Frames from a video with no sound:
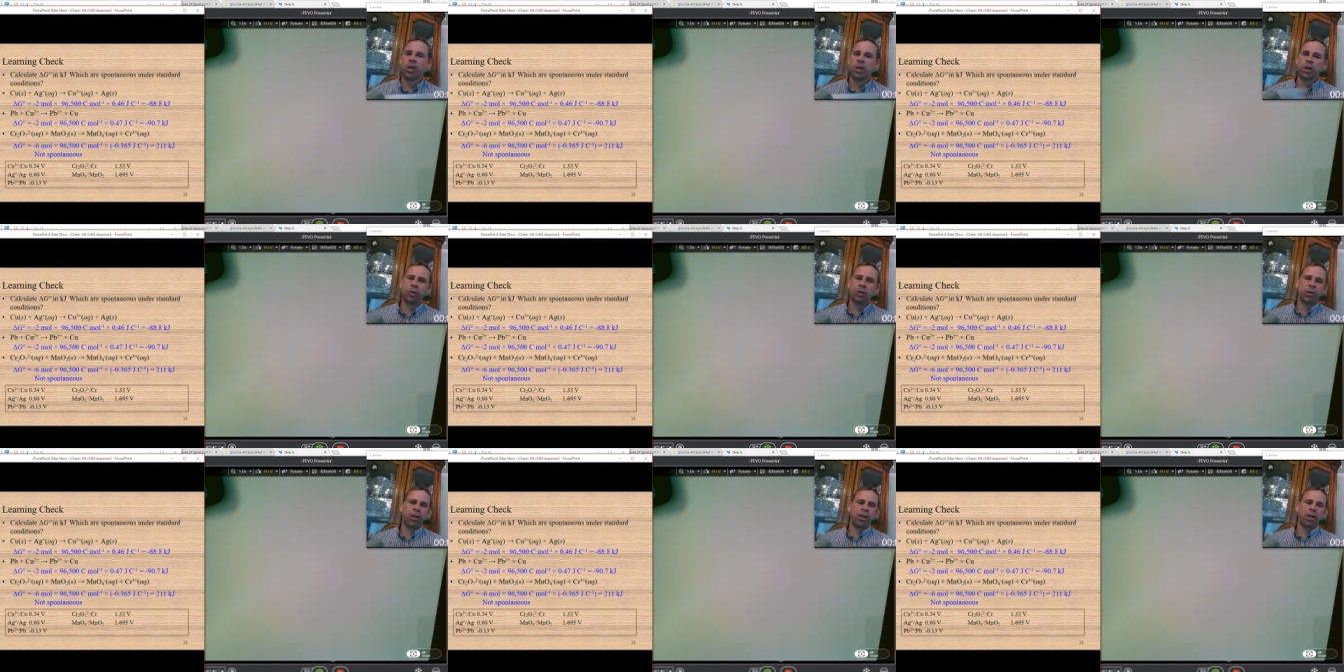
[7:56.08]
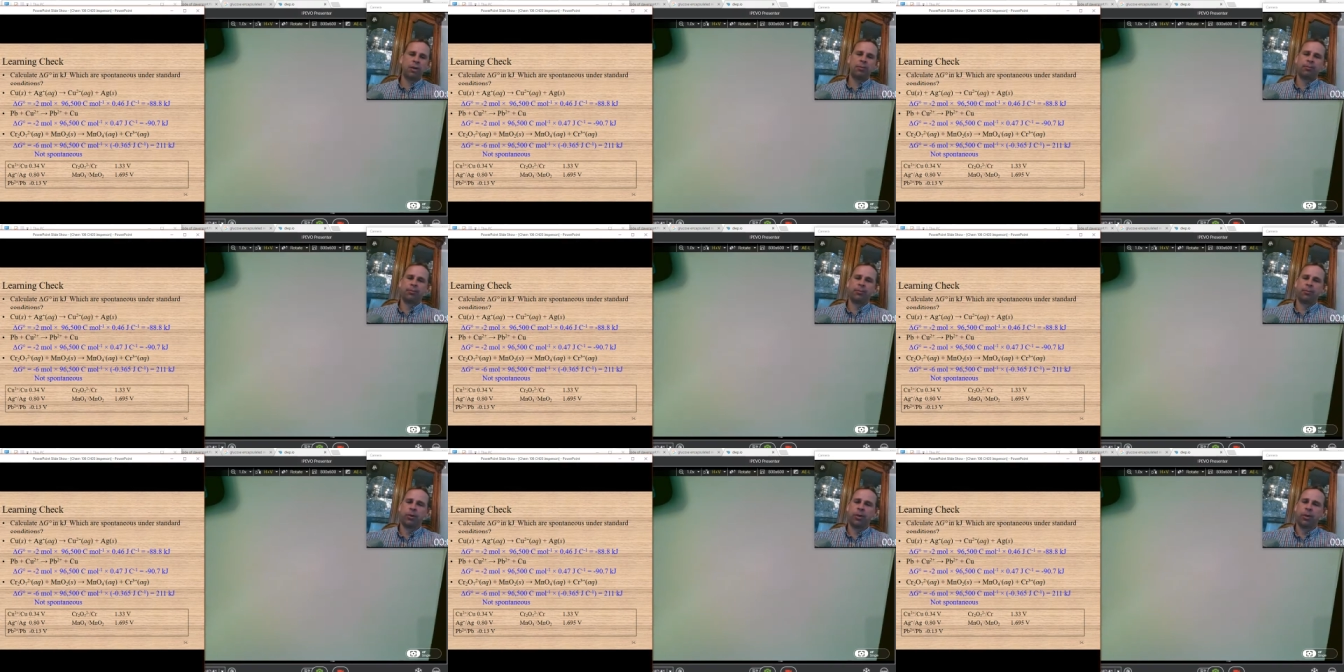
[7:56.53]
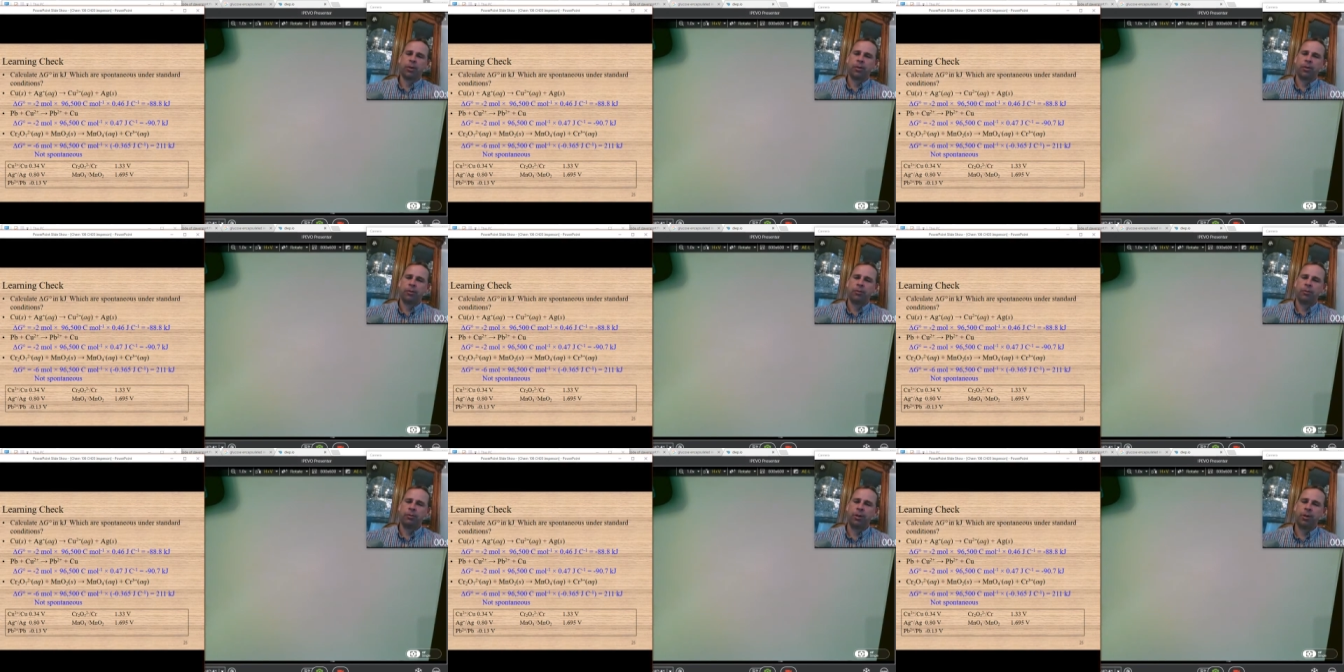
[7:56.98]
Okay,
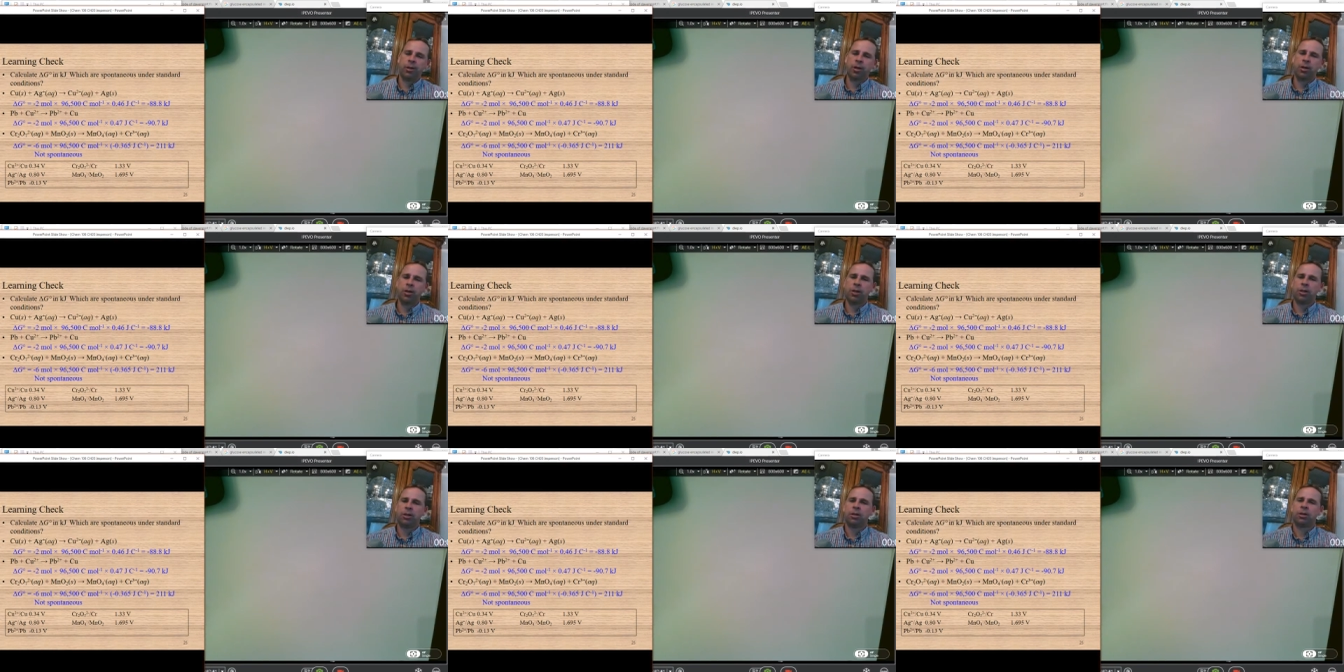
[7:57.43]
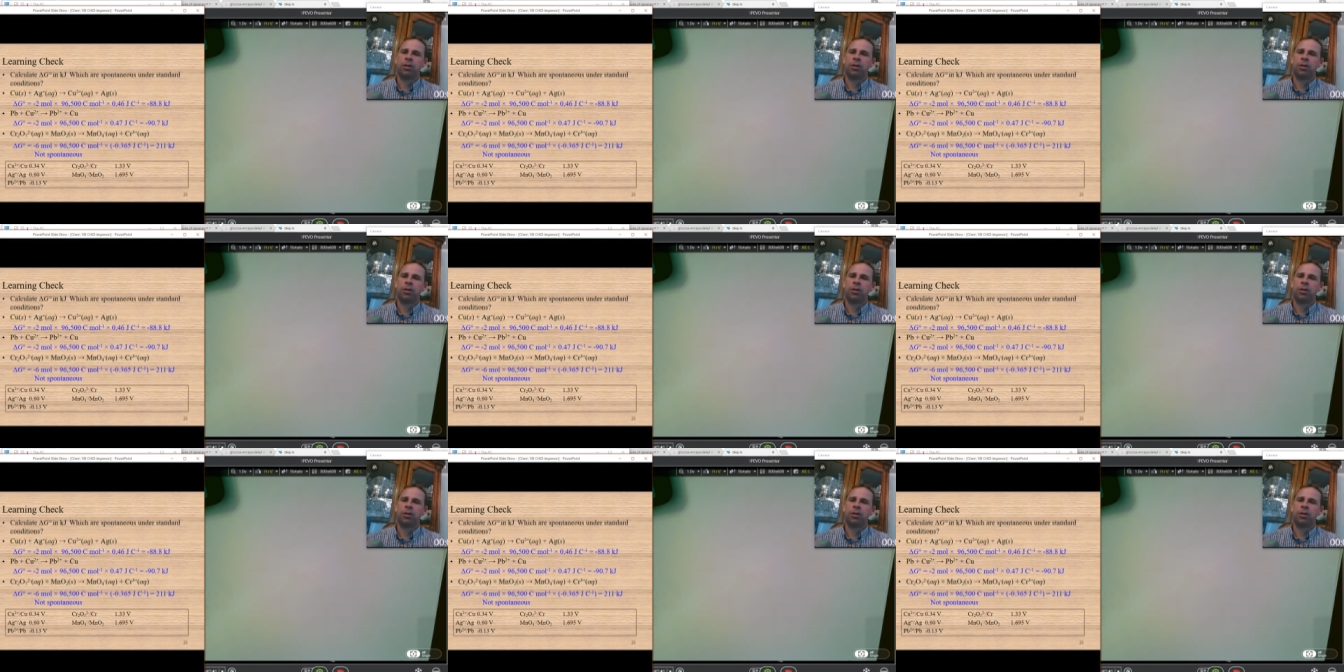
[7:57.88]
very good.